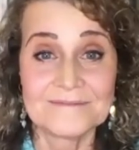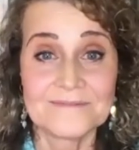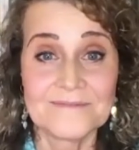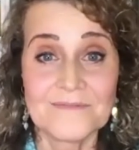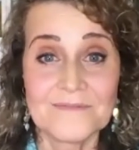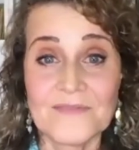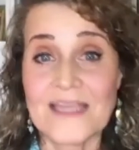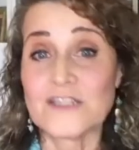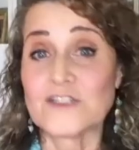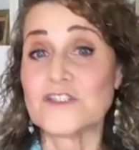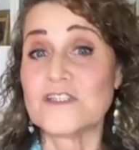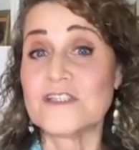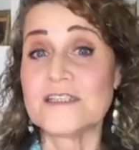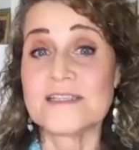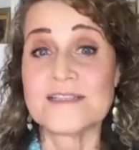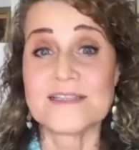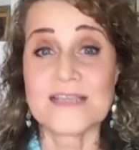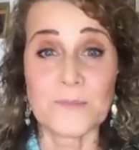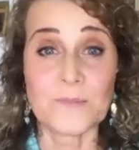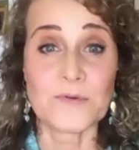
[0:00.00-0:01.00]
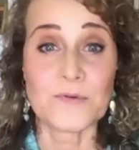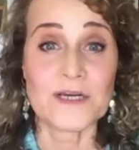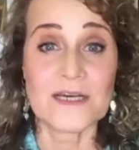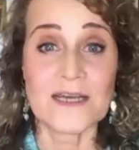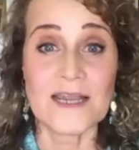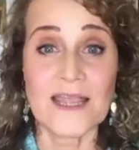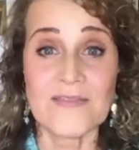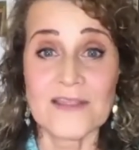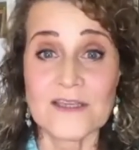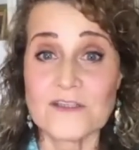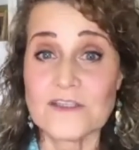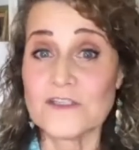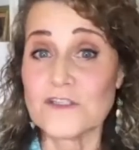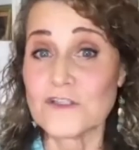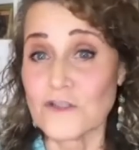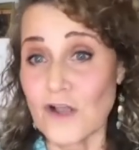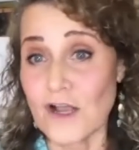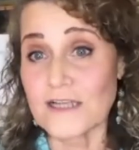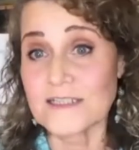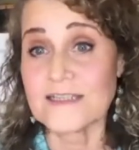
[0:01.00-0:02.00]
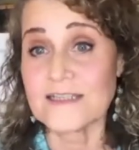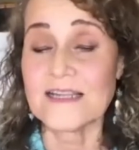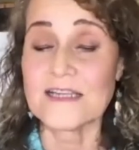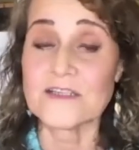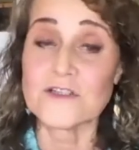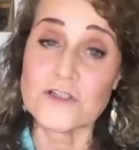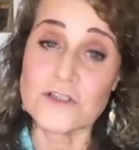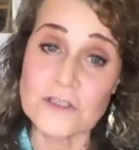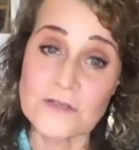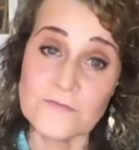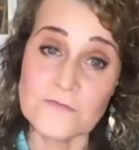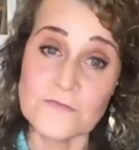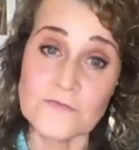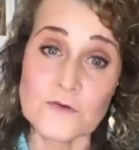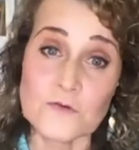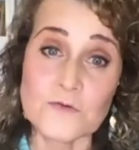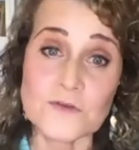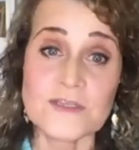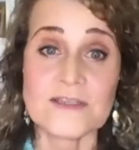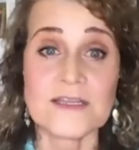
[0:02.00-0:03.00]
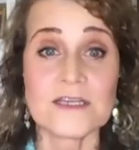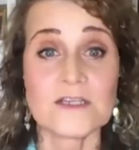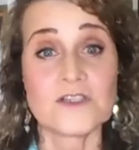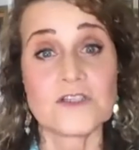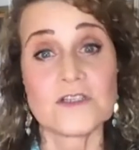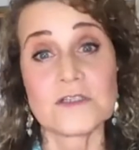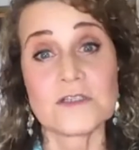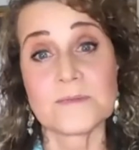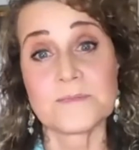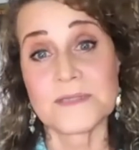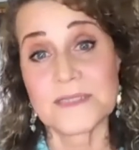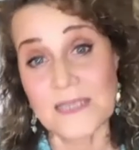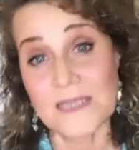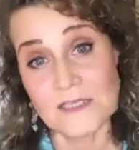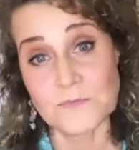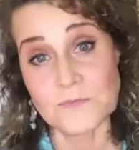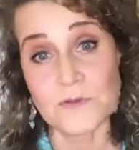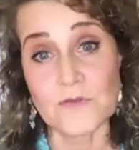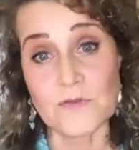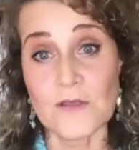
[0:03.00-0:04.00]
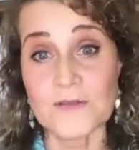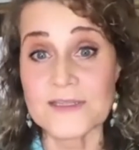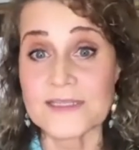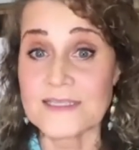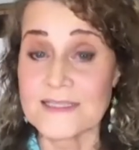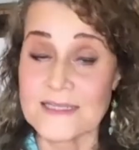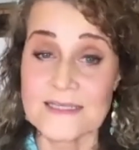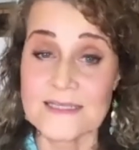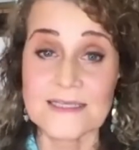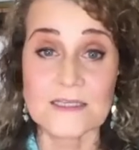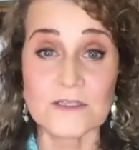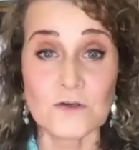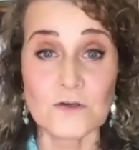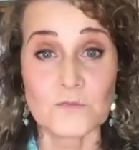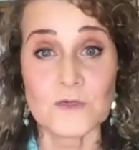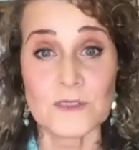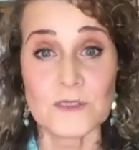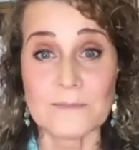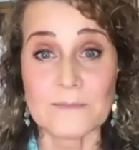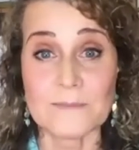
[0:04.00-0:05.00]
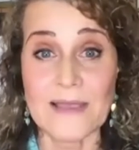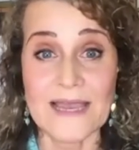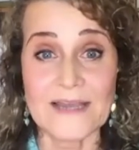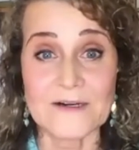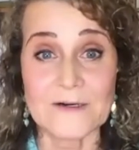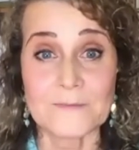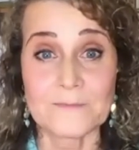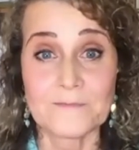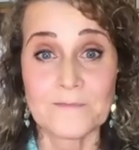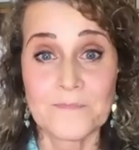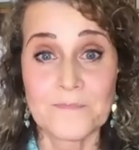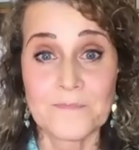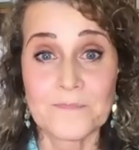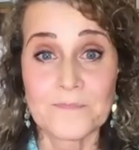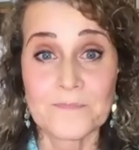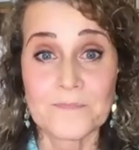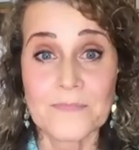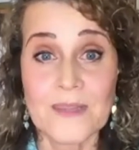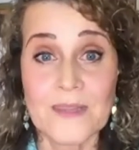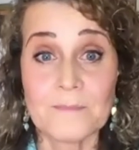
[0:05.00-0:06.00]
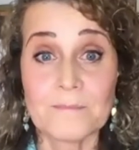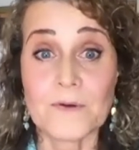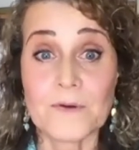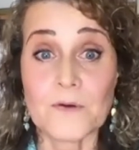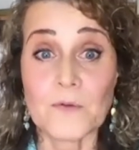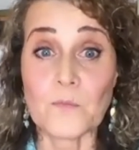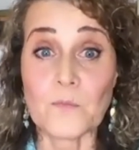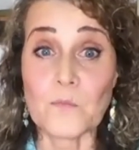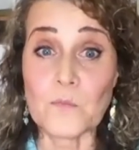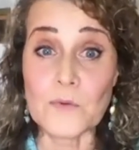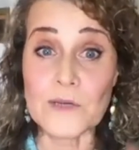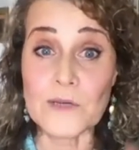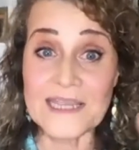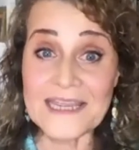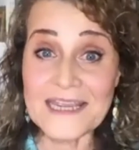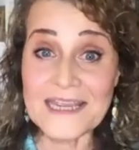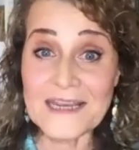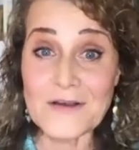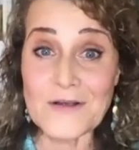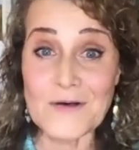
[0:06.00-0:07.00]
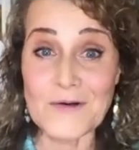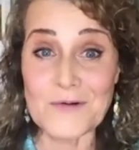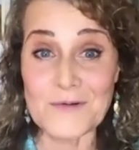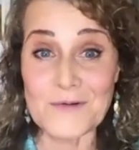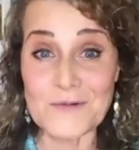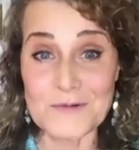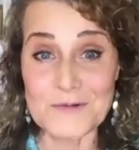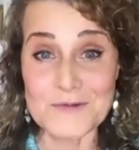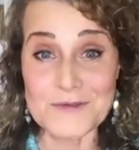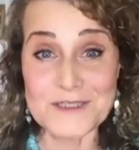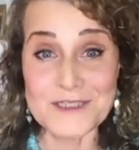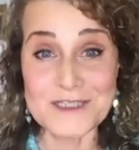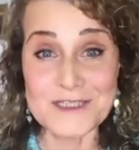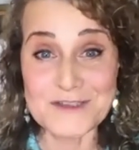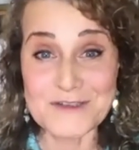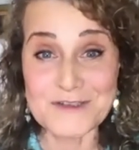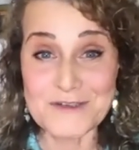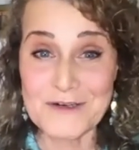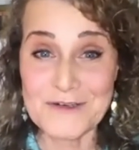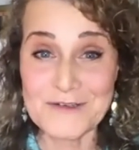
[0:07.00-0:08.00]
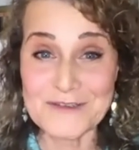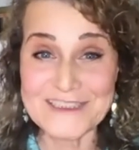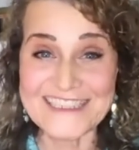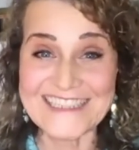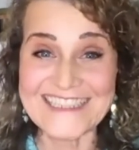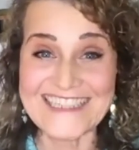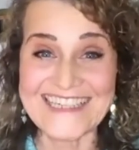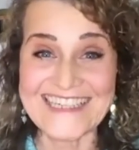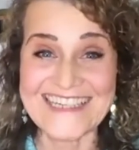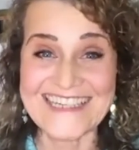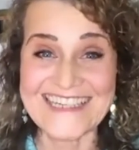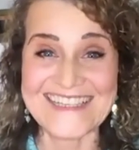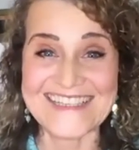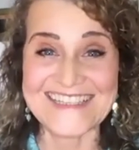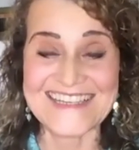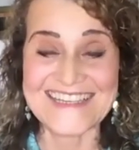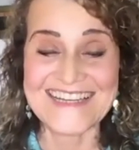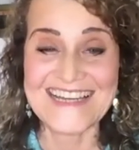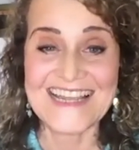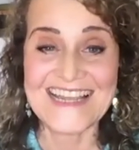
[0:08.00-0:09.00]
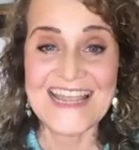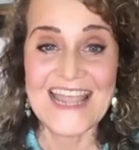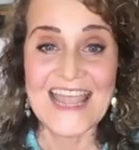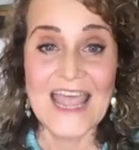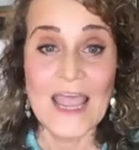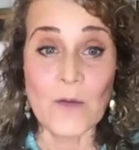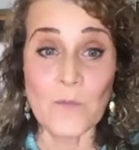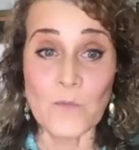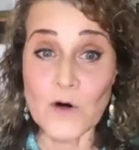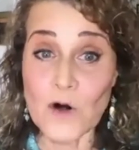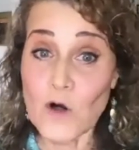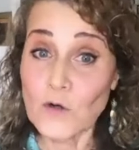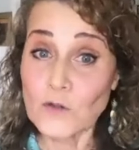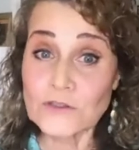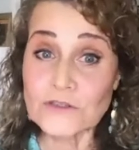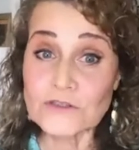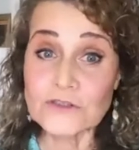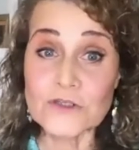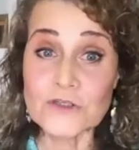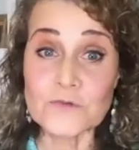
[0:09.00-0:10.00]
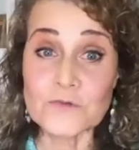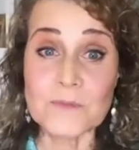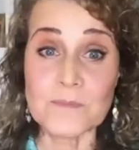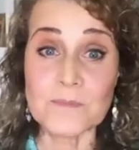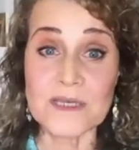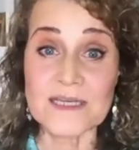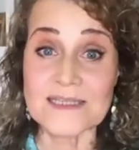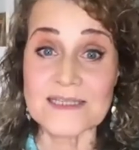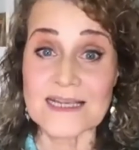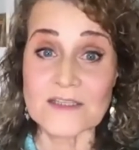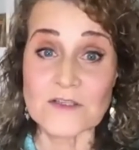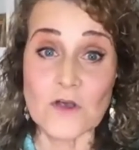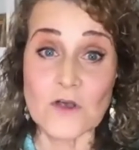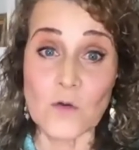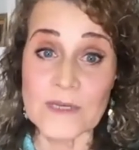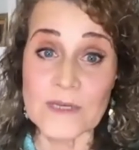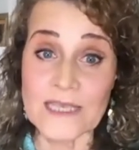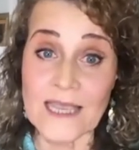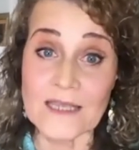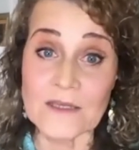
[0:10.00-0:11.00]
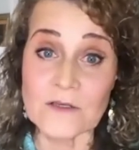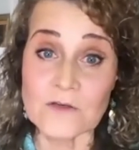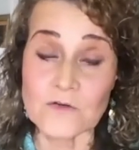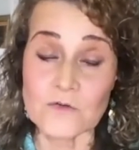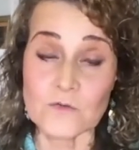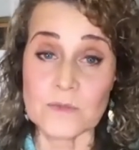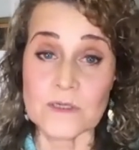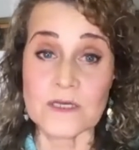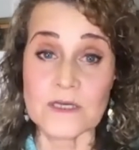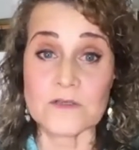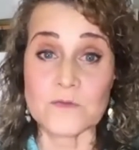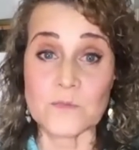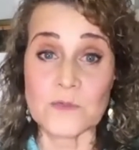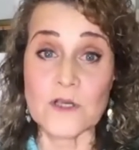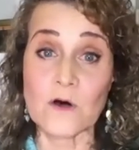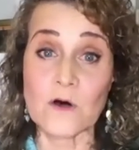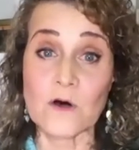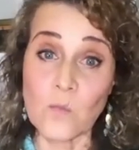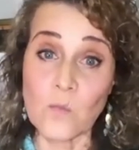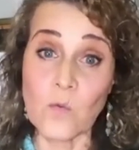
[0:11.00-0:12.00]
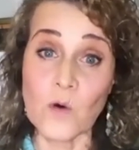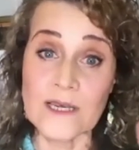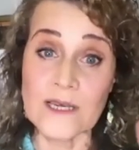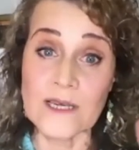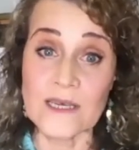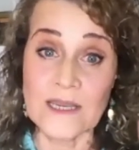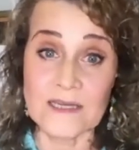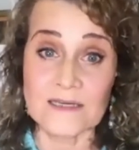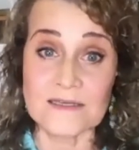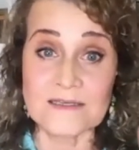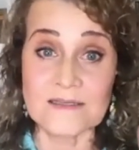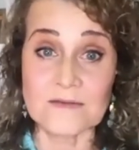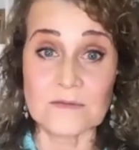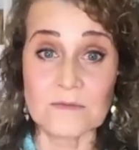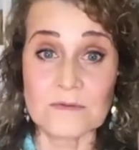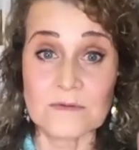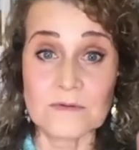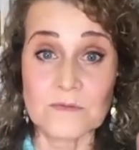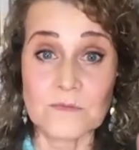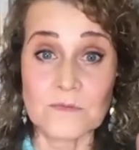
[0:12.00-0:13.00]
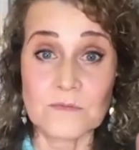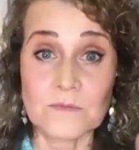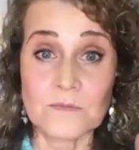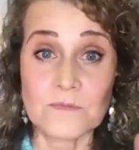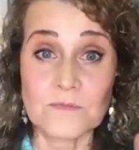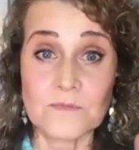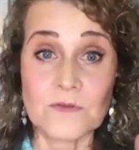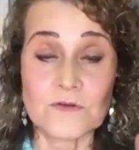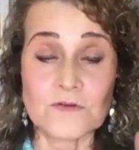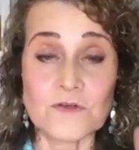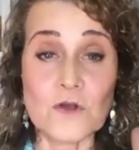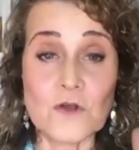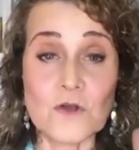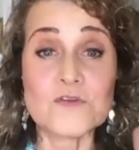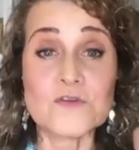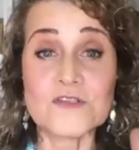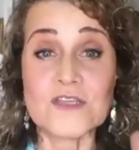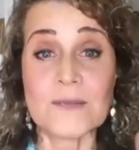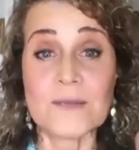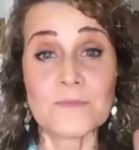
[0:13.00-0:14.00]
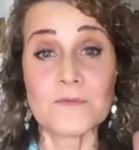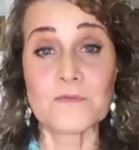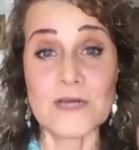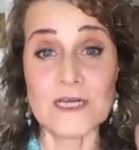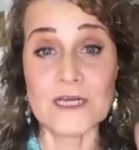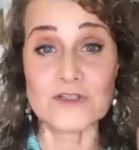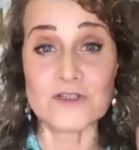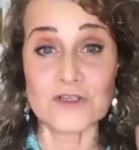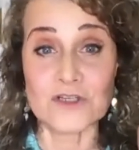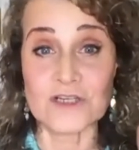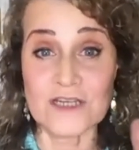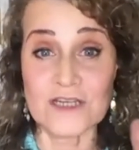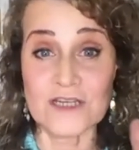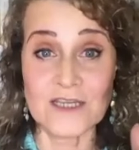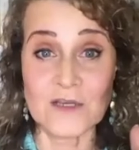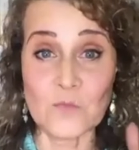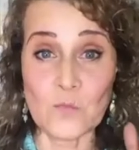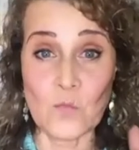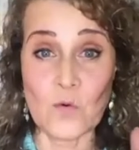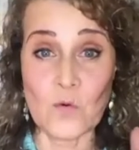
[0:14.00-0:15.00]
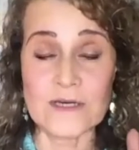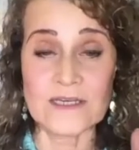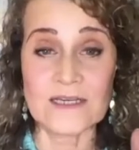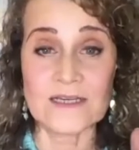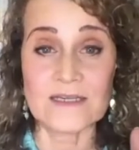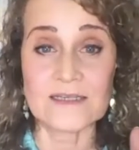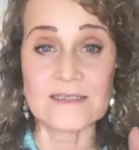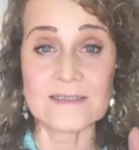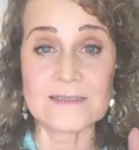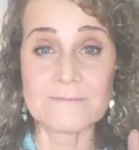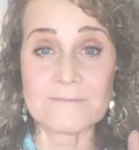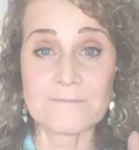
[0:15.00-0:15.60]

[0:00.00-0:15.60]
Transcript: that she's separate and that she's lost and that she's confused and that she's obsessed with all these things that don't really matter. But we know who she truly is. And we're holding to it because that's all we can do, because we are oneness. There's no separation in oneness.